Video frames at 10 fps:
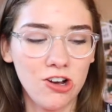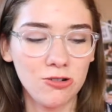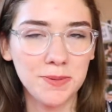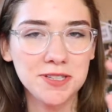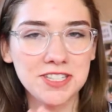
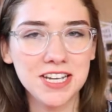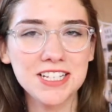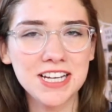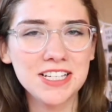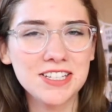We're about to take a
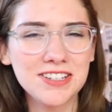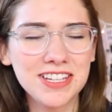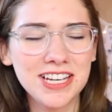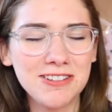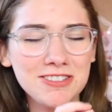test on
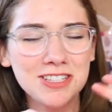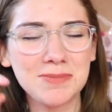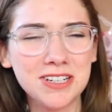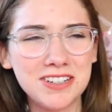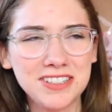them, it's
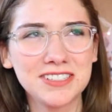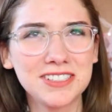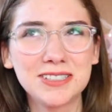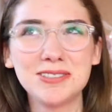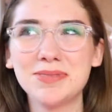gonna be
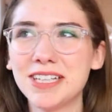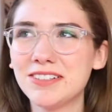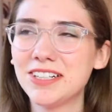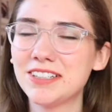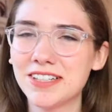awesome.
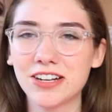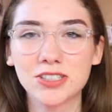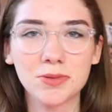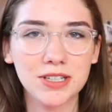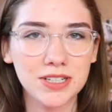Anyways,
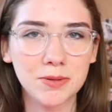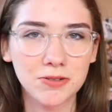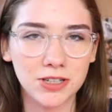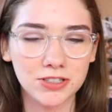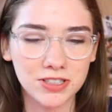actually by the time
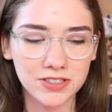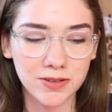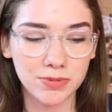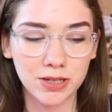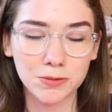you're watching this,
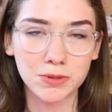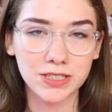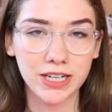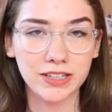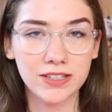I've probably
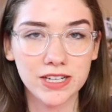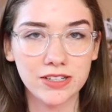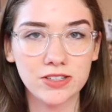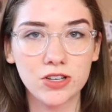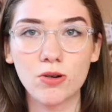taken the
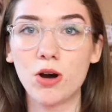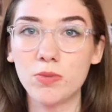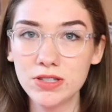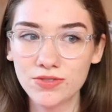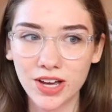test, so
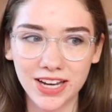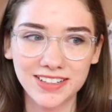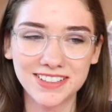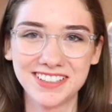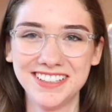hope it's
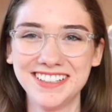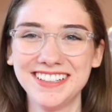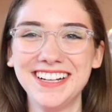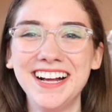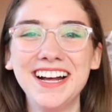fine.
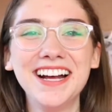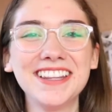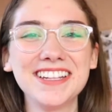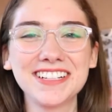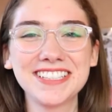
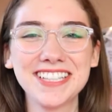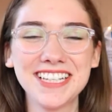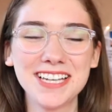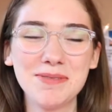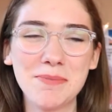The next
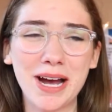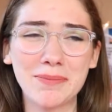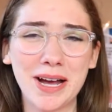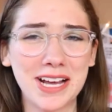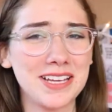thing in my
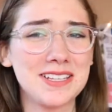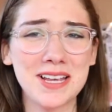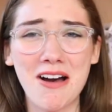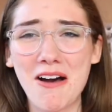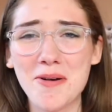backpack is
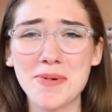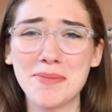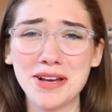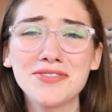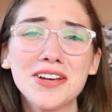
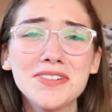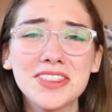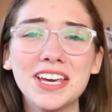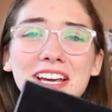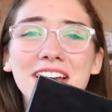my favorite
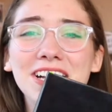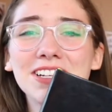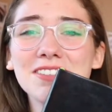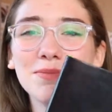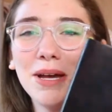thing. It
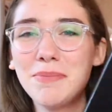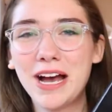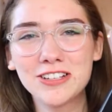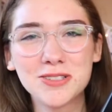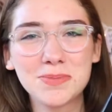is my
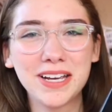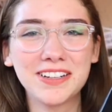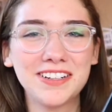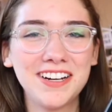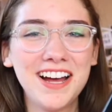passion
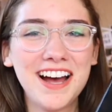planner.